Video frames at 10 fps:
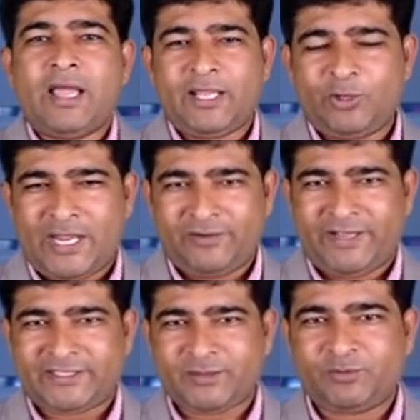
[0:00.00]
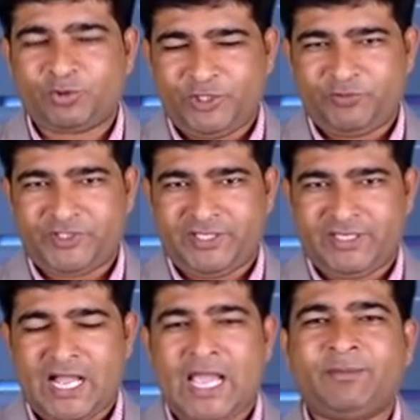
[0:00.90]
Hello and welcome to
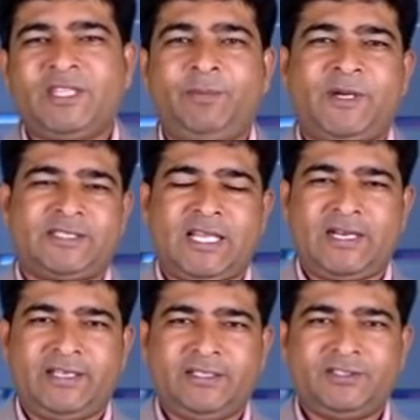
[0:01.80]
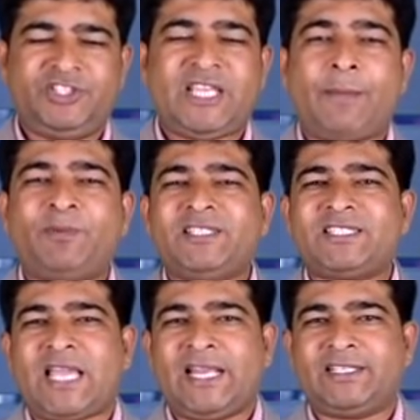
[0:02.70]
Newzine. I'm Deepak Darade.
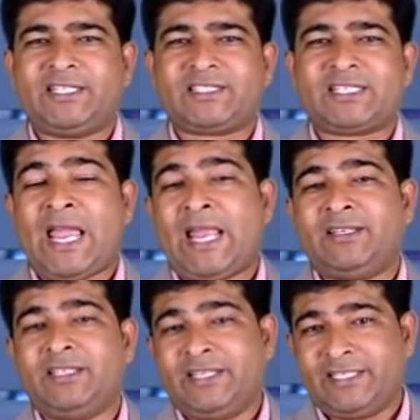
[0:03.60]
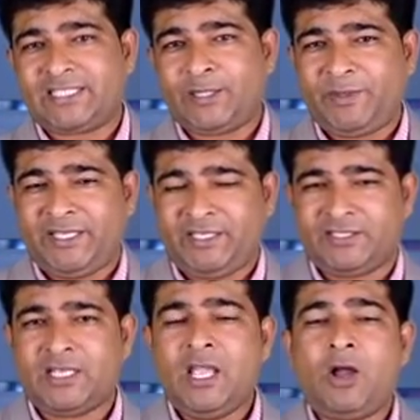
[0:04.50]
Japanese scientist and
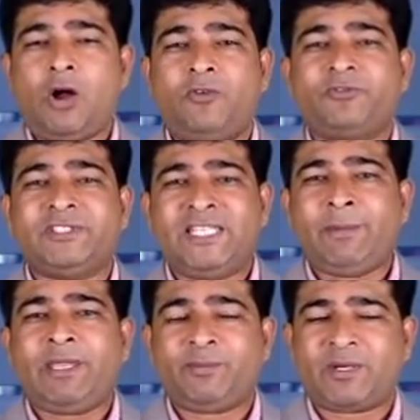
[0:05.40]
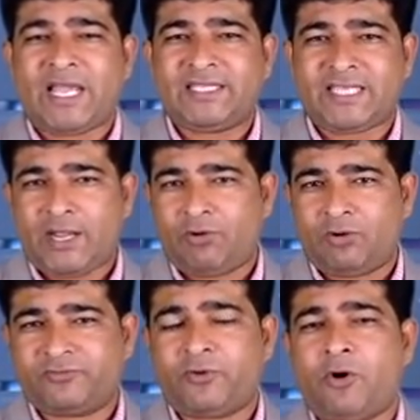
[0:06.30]
recipient of Deming Prize
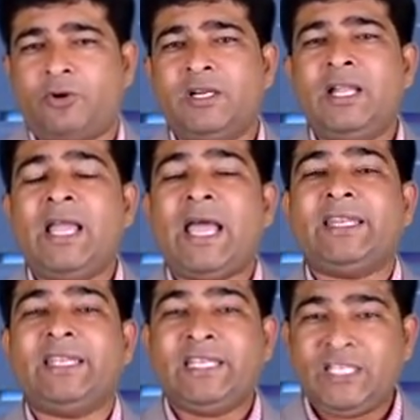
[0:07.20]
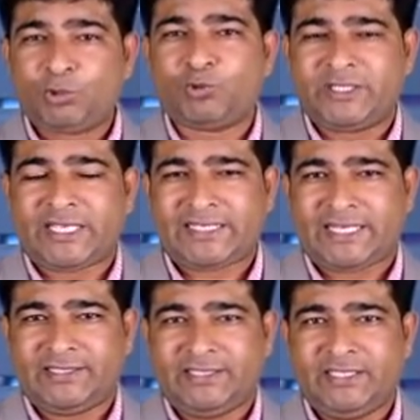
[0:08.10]
Award for an individual
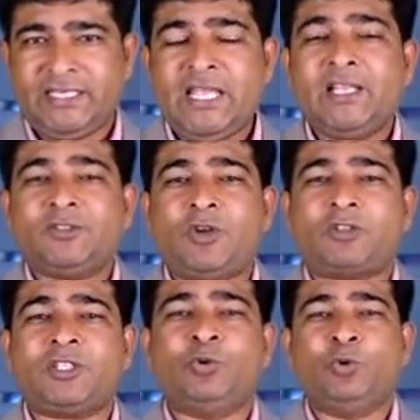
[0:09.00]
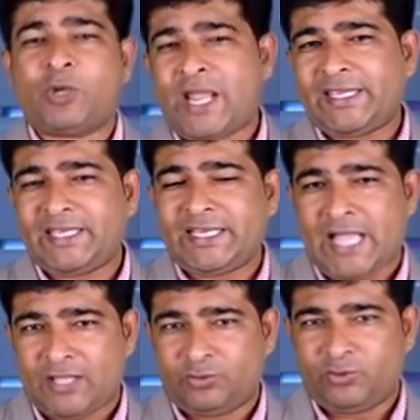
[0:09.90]
category, Dr. Noriaki
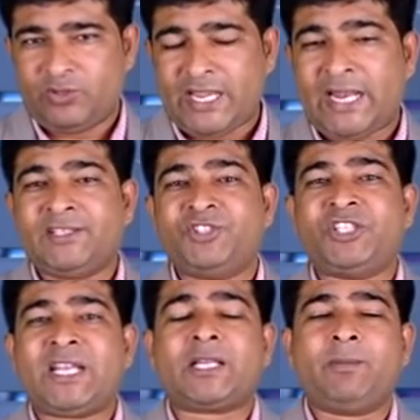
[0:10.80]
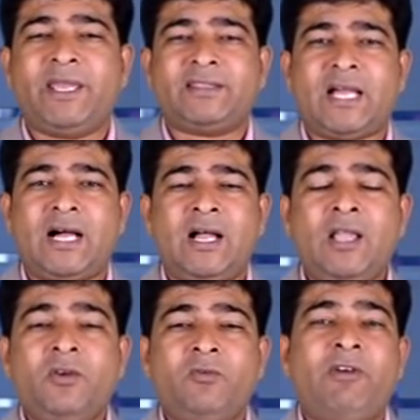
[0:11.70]
Kano and Janak Mehta
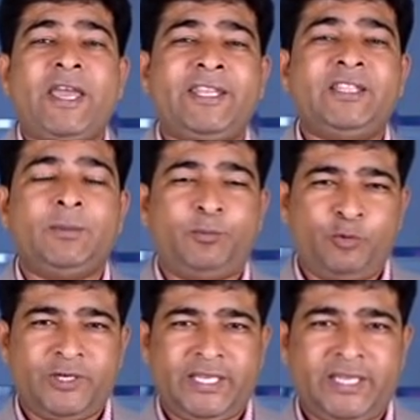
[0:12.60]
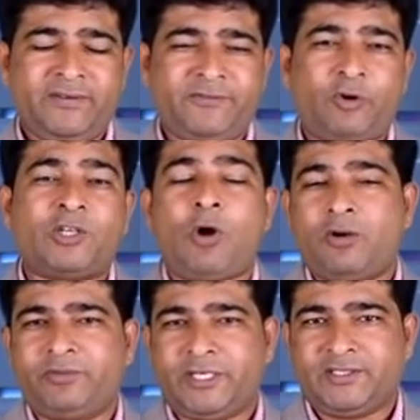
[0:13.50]
were in the Pune for a
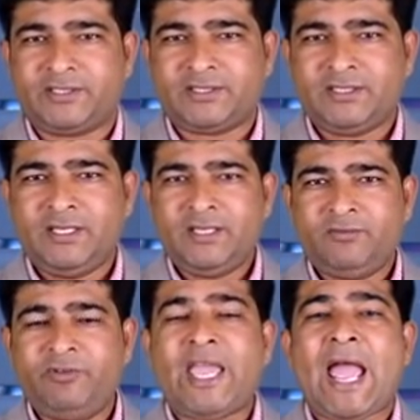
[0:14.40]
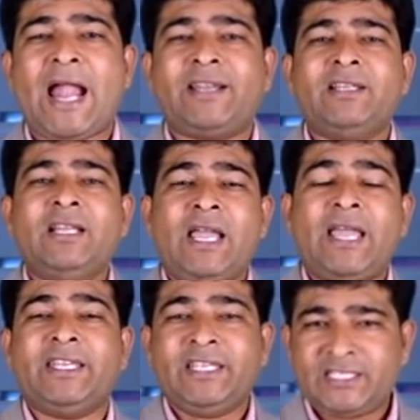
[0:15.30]
conference. We had
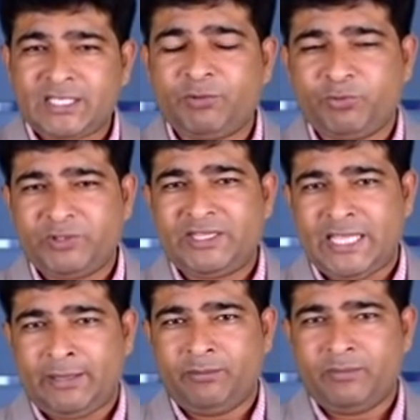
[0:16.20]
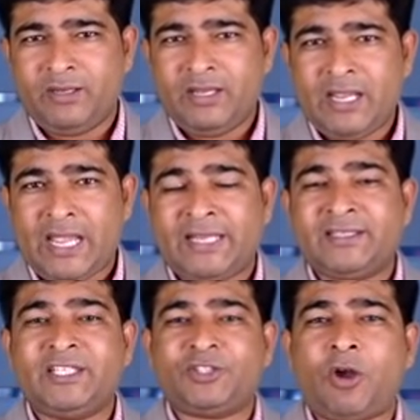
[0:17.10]
an interview with them
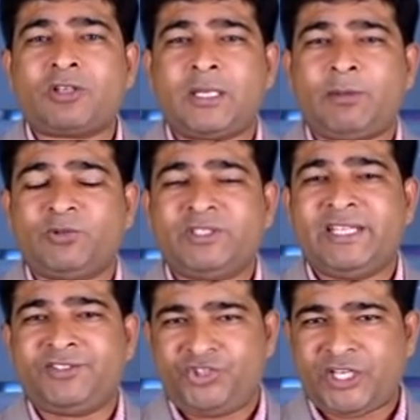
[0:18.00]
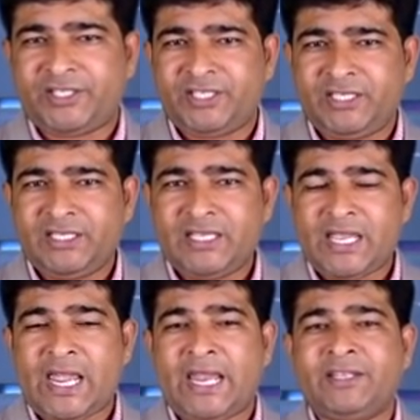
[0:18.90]
and they talked about their journey
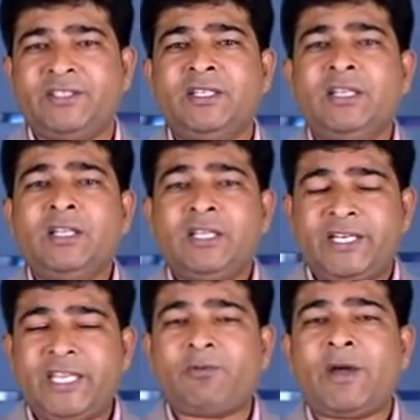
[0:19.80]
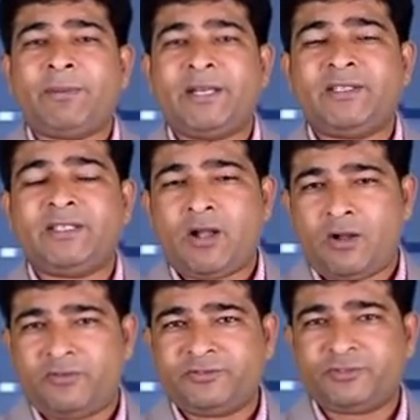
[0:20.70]
and requirement
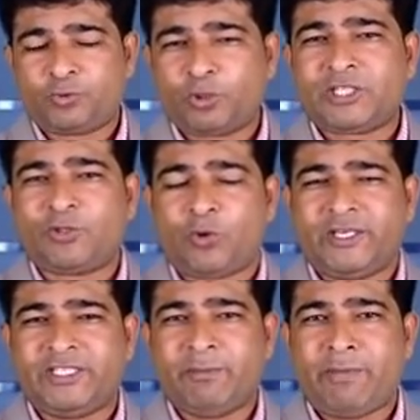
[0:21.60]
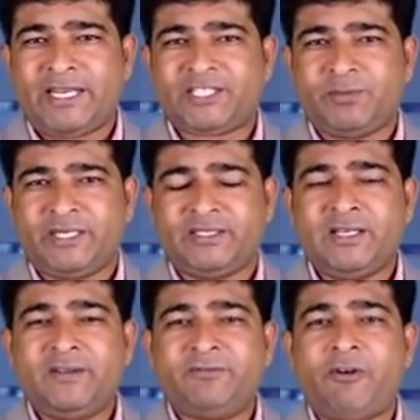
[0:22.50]
of total quality management
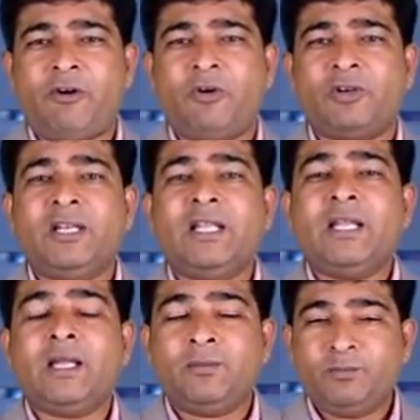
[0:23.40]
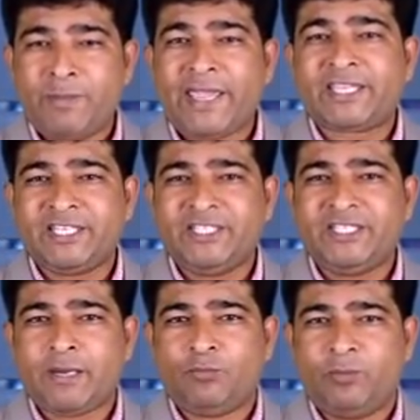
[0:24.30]
for a Make in
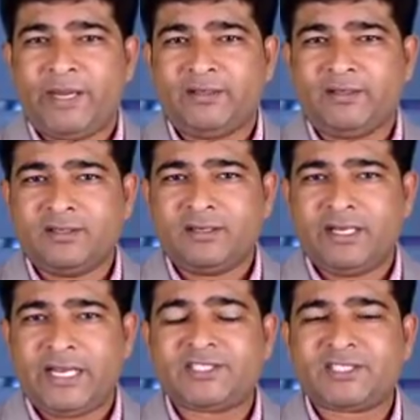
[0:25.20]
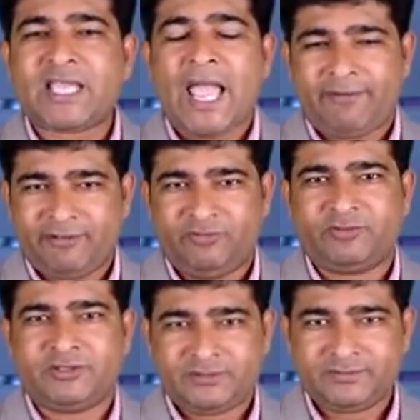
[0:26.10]
India movement. Let's have a
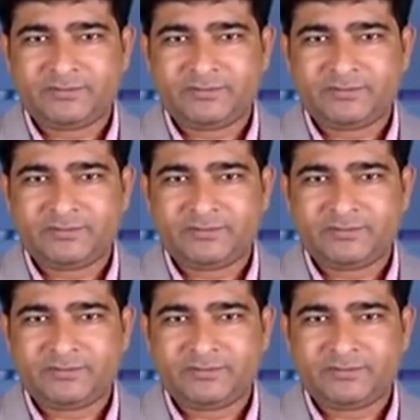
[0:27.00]
look.